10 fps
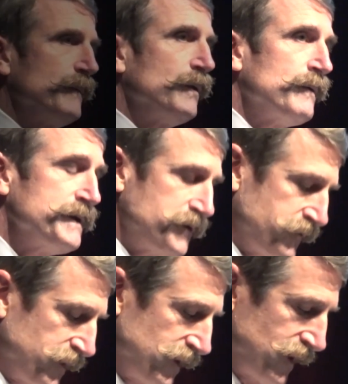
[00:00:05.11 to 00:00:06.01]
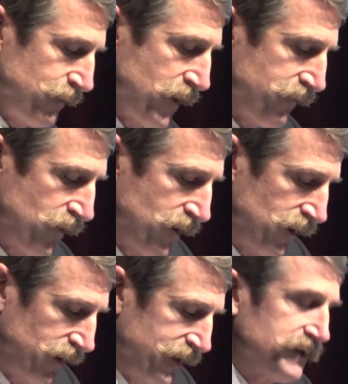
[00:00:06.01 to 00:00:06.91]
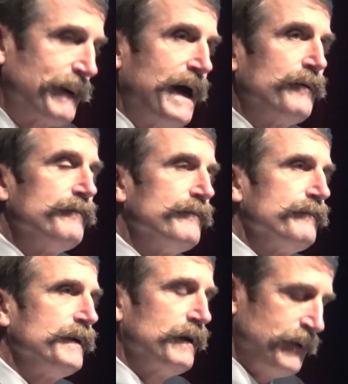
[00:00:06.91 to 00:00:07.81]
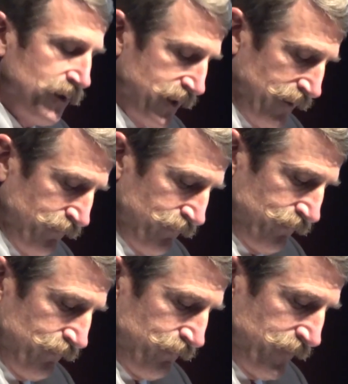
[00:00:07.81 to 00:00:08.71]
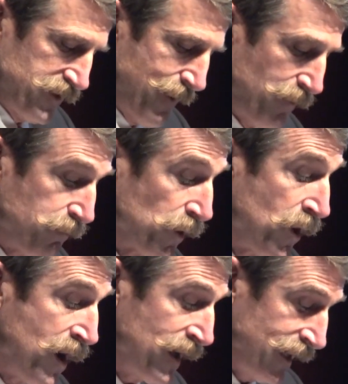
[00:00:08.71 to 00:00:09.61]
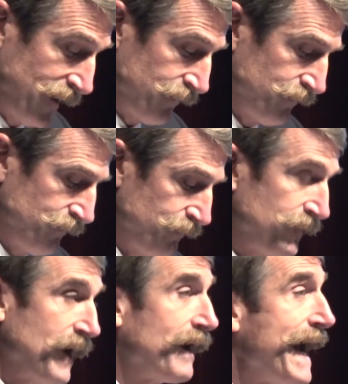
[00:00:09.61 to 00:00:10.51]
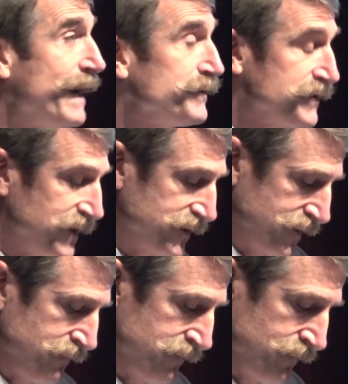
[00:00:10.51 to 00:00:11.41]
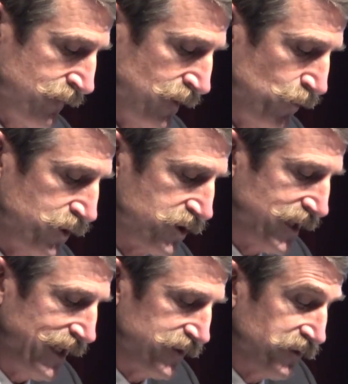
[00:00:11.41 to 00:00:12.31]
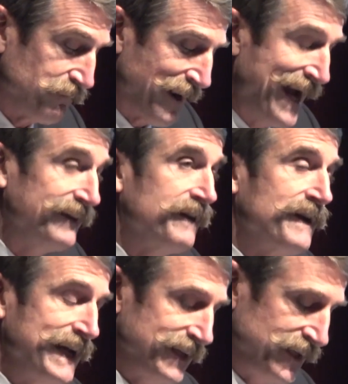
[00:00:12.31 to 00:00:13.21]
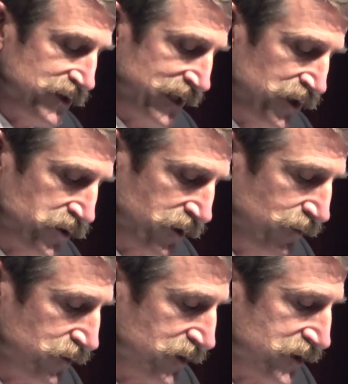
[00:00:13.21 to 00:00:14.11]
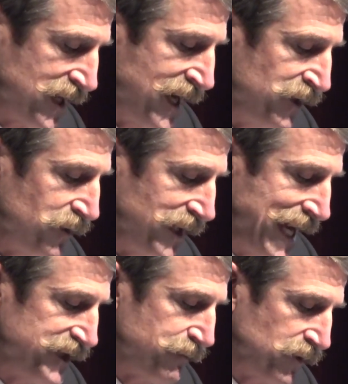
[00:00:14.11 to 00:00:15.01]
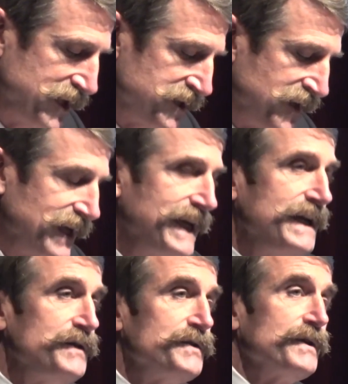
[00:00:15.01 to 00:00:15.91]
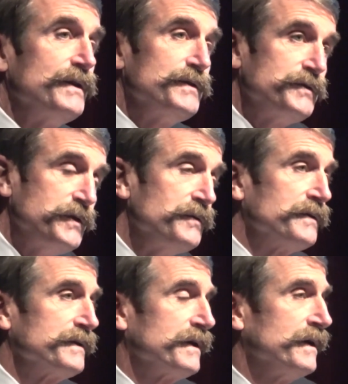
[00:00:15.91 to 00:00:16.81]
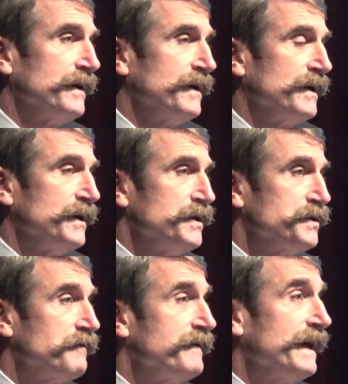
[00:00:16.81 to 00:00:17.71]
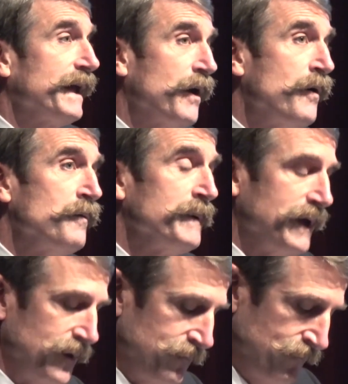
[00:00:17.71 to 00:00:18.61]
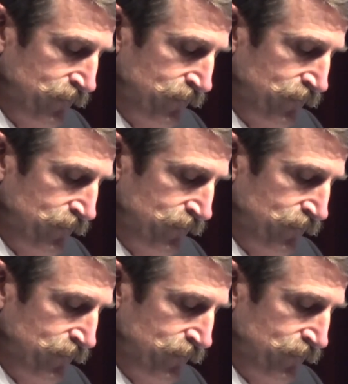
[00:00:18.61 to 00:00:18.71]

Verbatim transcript: Lawrenceville, above all, is about community. It's about belonging. Our house system, which dates back to the 19th century, was designed with the aspiration that each student should feel at home here.